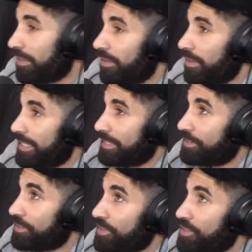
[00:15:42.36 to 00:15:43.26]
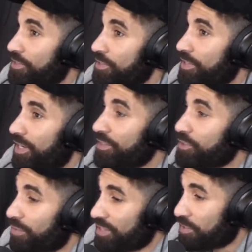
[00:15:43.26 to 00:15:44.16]
And
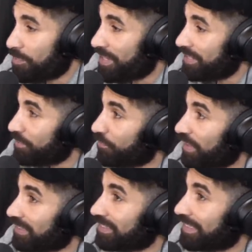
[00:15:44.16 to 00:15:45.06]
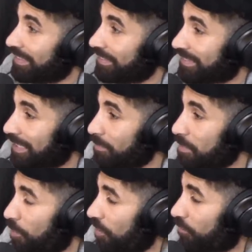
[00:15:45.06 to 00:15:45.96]
underestimating the fact that Tammy
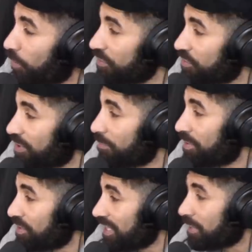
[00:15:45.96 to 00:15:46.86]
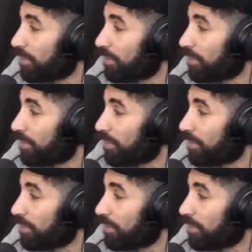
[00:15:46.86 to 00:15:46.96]
might have won the Champions League,